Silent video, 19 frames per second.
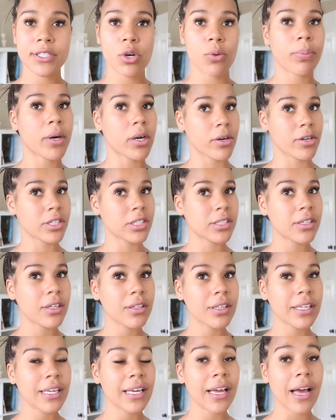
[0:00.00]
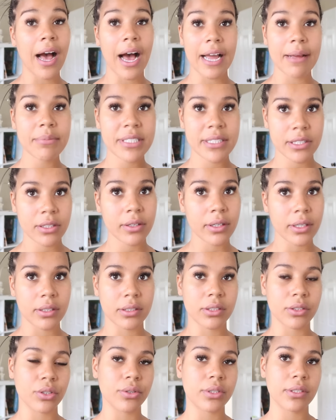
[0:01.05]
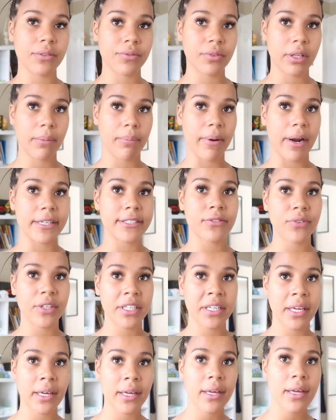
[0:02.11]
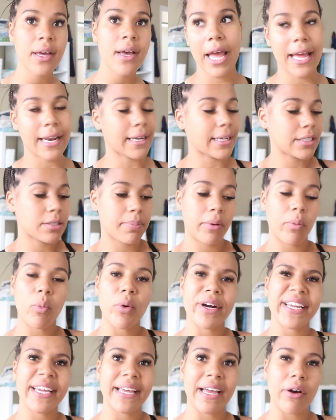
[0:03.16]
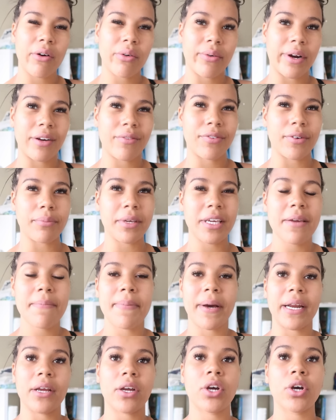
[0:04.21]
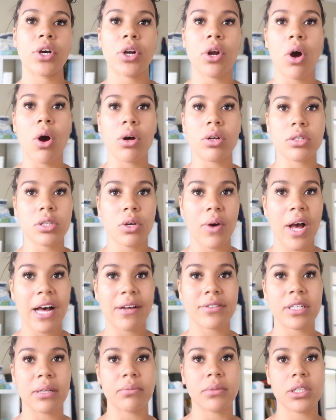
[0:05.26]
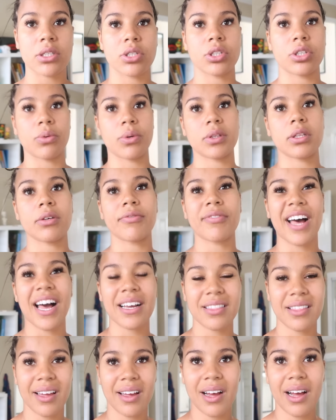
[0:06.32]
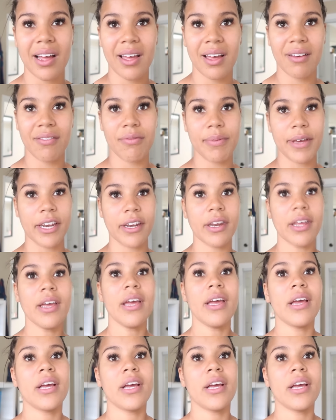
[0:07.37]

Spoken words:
So personally, I'm still exclusively breastfeeding and it's been working out great for me, but it could also have something to do with the fact that I have been